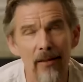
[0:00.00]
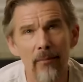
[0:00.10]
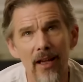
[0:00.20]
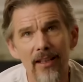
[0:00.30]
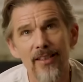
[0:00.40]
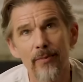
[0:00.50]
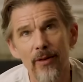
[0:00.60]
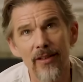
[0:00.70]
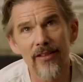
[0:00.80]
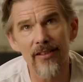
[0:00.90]
In my
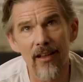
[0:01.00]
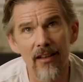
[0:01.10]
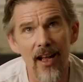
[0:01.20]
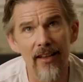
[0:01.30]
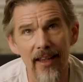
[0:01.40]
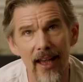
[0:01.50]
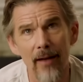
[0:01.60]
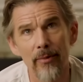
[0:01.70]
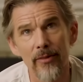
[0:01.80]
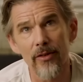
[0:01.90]
experience, a lot of the
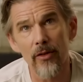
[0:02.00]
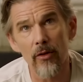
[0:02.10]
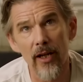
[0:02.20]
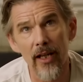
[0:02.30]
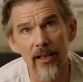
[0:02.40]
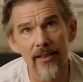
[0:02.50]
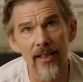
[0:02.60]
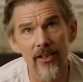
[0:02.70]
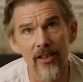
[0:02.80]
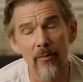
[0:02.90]
apples are great. It's
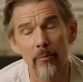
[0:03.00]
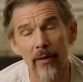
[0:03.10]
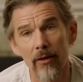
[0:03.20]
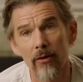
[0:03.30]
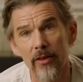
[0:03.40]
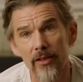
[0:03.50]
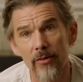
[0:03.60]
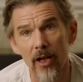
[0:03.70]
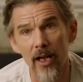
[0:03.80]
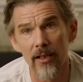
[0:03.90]
actually the barrel that's
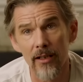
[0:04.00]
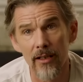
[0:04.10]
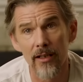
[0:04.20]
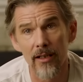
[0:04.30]
rotten